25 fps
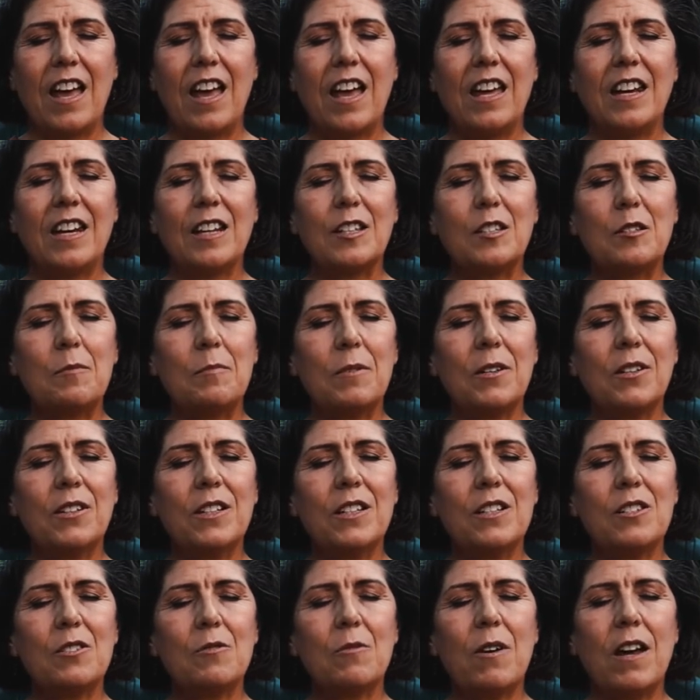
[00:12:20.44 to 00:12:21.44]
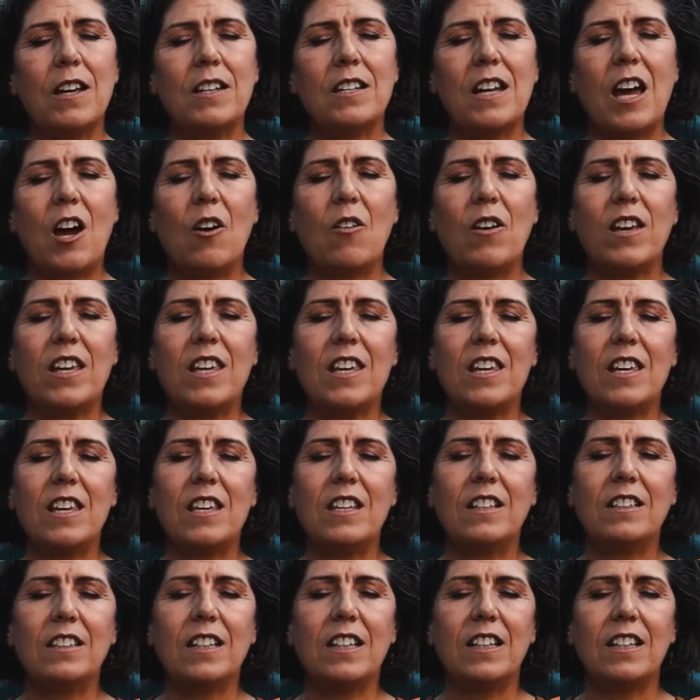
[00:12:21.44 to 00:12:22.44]
And experience right now a
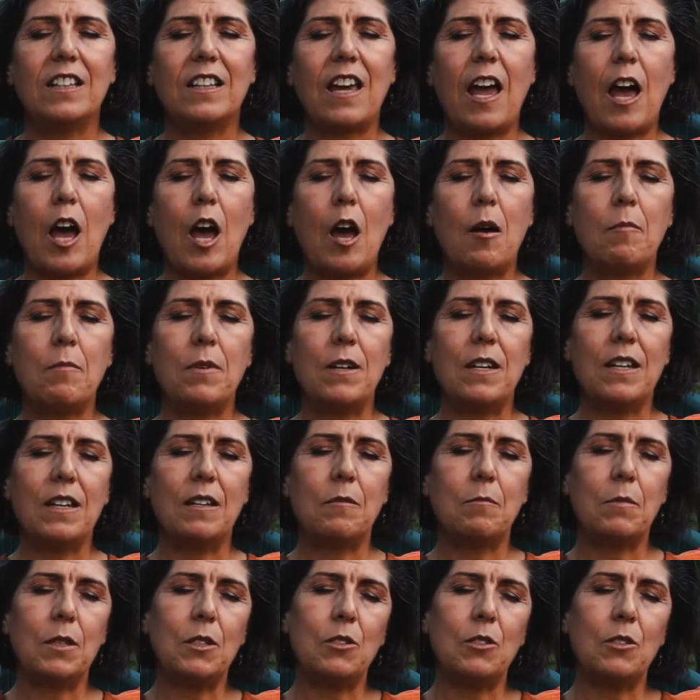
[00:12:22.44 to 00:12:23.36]
healing happening